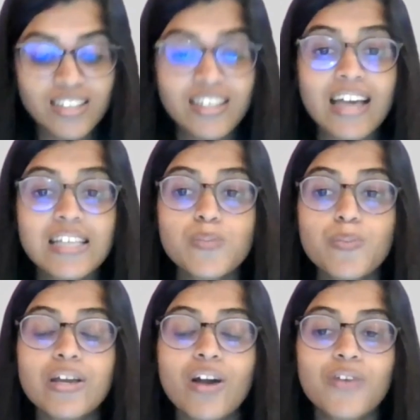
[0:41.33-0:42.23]
The guest
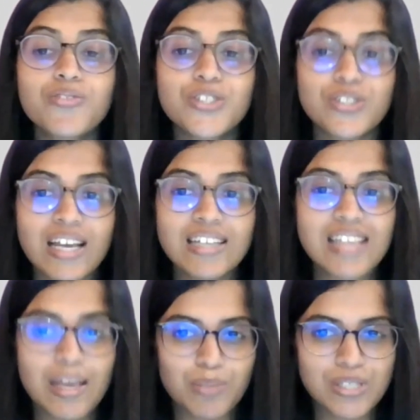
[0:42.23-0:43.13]
speaker of today's
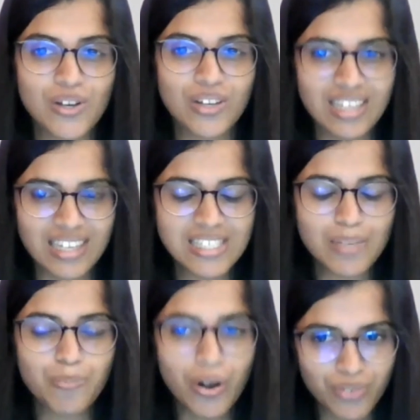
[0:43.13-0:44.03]
episode is
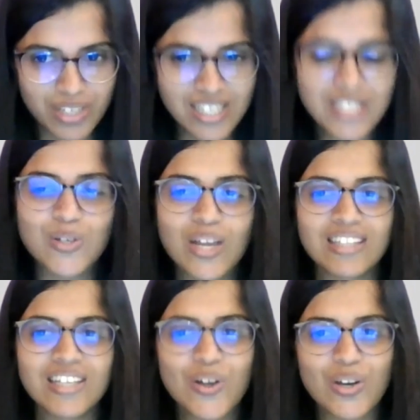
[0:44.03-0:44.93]
Professor
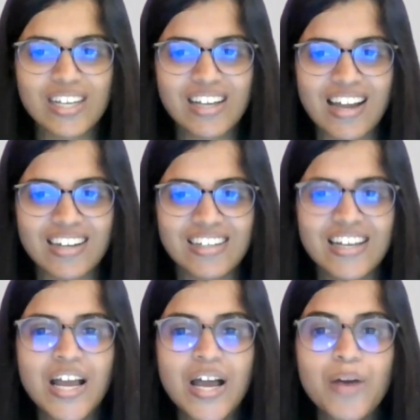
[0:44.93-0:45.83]
Sunanda Kodikara.
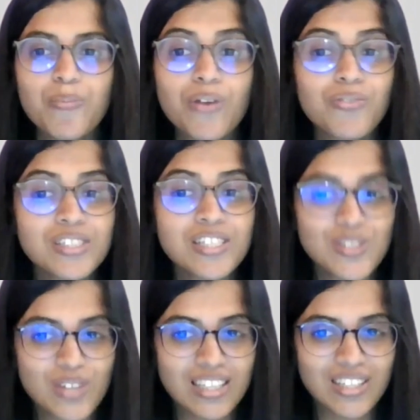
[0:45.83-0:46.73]
Professor
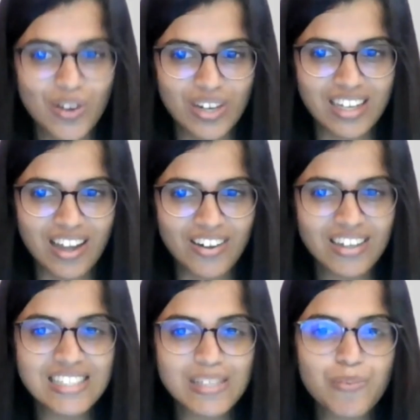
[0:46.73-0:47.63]
Sunanda
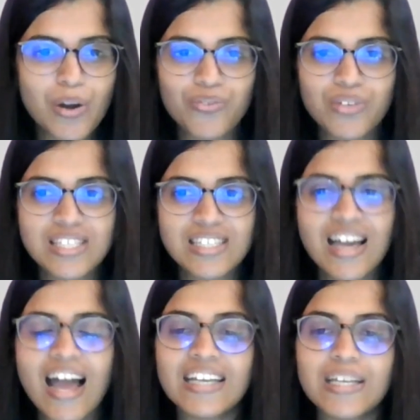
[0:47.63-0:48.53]
Kodikara is a
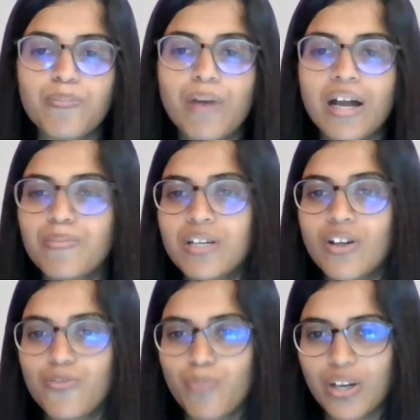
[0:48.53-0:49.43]
professor at Department
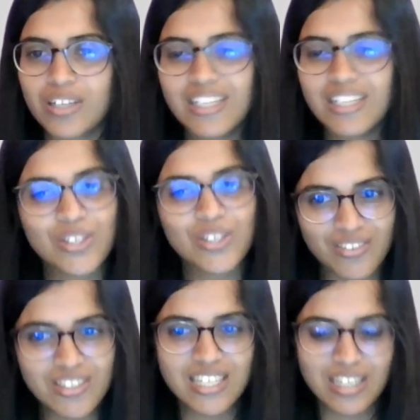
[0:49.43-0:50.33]
of Botany,
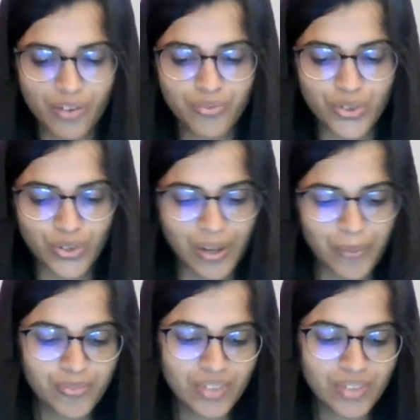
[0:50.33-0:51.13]
University of Ruhuna.